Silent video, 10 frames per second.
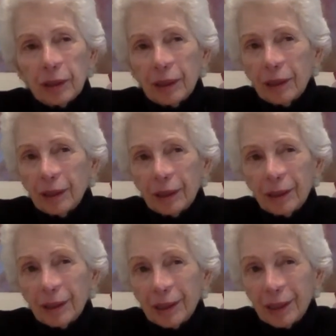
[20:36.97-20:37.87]
in the
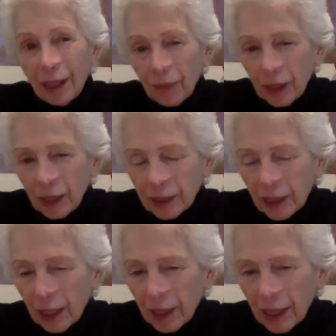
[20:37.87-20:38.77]
70s,
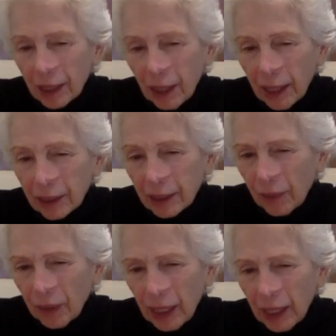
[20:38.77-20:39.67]
I think like
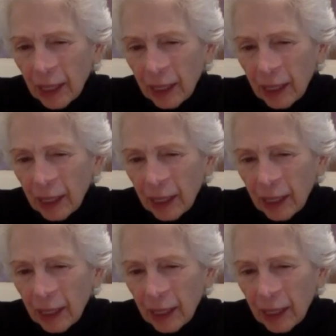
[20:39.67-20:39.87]
78, right.